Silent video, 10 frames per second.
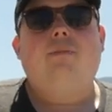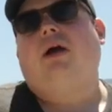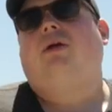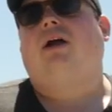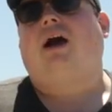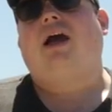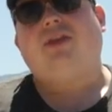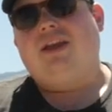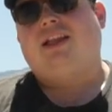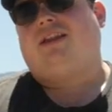But I
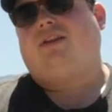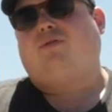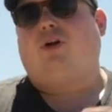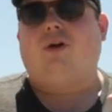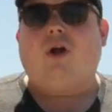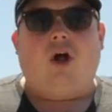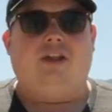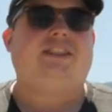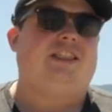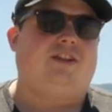think that for all
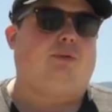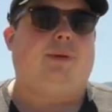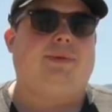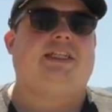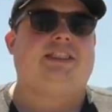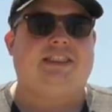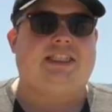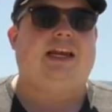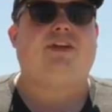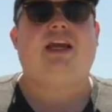intents and purposes and
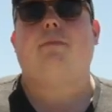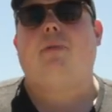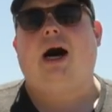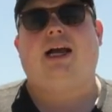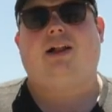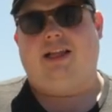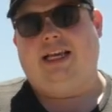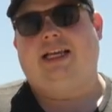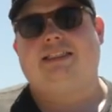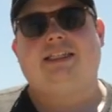safety, a mile
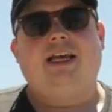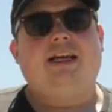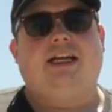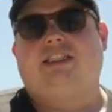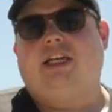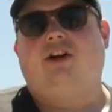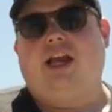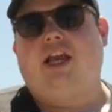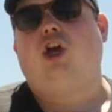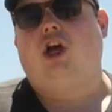is considered
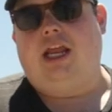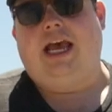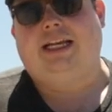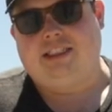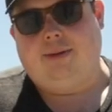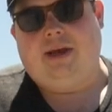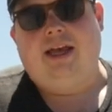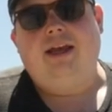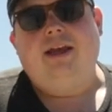a good estimate.